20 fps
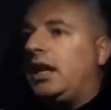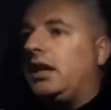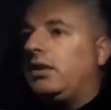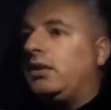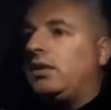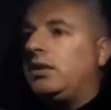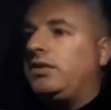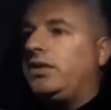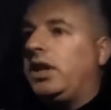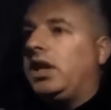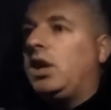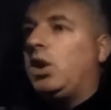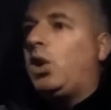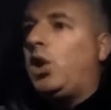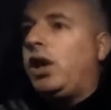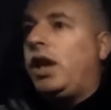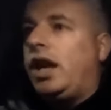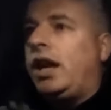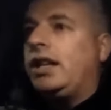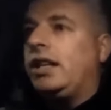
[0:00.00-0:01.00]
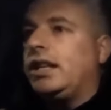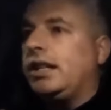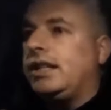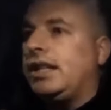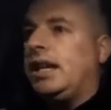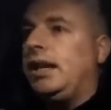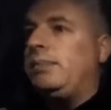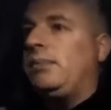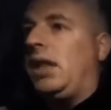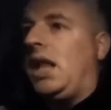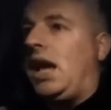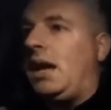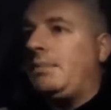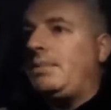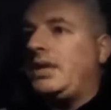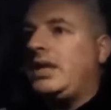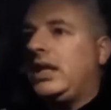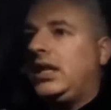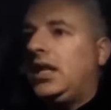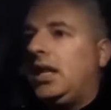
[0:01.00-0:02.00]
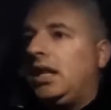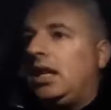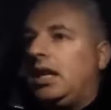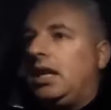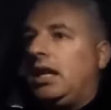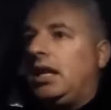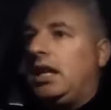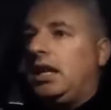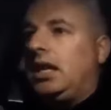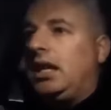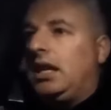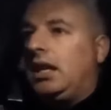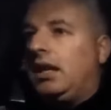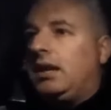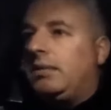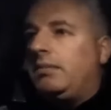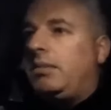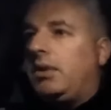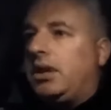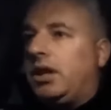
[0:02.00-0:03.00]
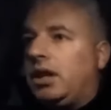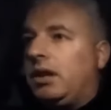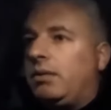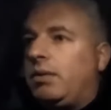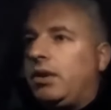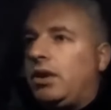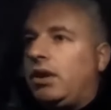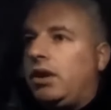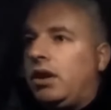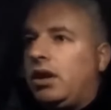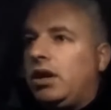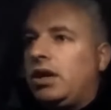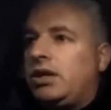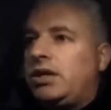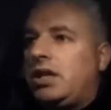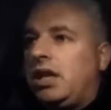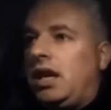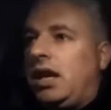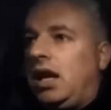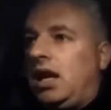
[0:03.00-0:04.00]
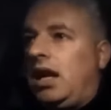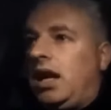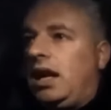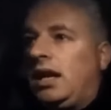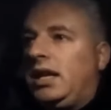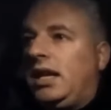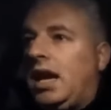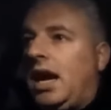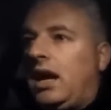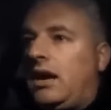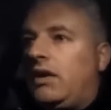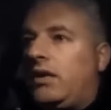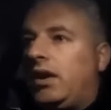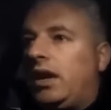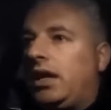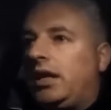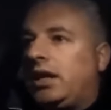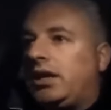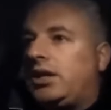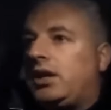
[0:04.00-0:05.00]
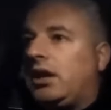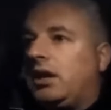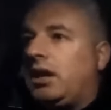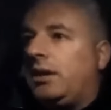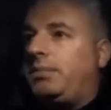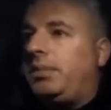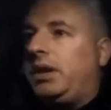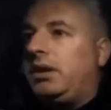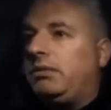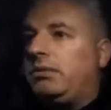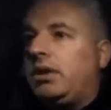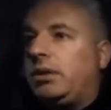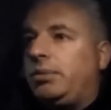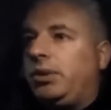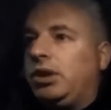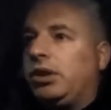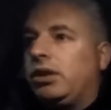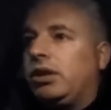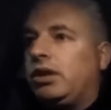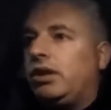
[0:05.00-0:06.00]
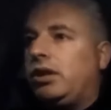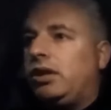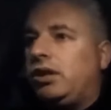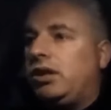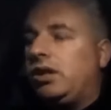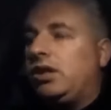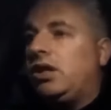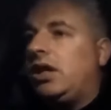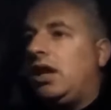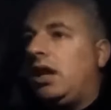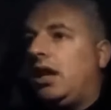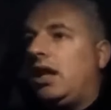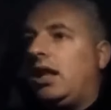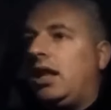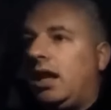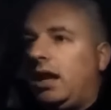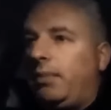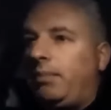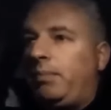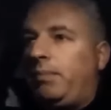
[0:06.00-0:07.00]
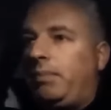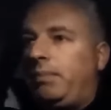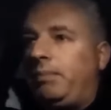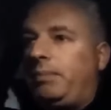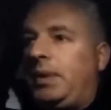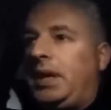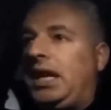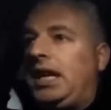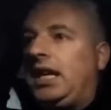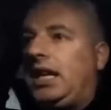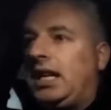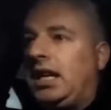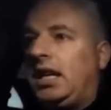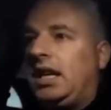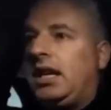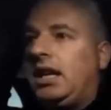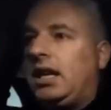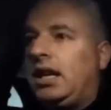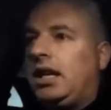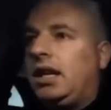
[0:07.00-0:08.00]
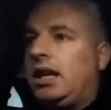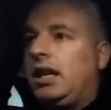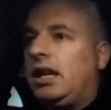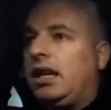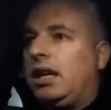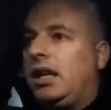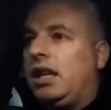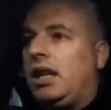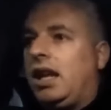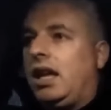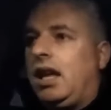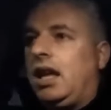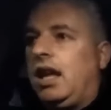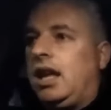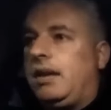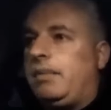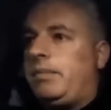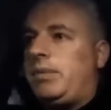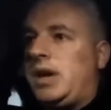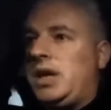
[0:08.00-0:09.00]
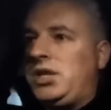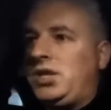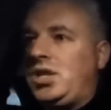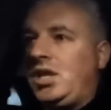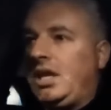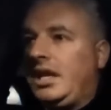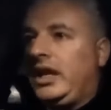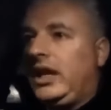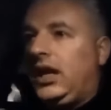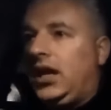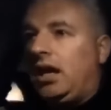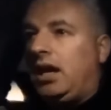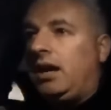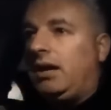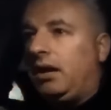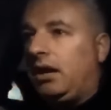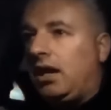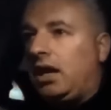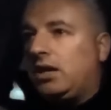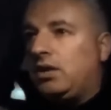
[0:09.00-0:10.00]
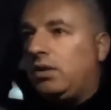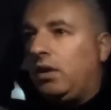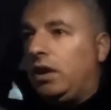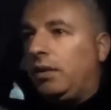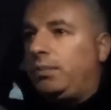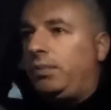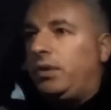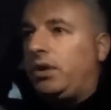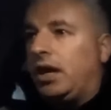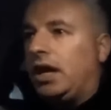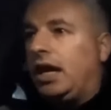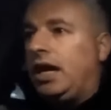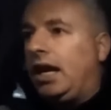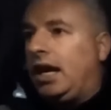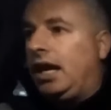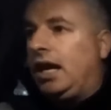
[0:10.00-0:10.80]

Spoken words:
I don't know if you caught that in the time lapse, but there was a car already stuck a BMW just at the peak of the bridge at Glasgow airport.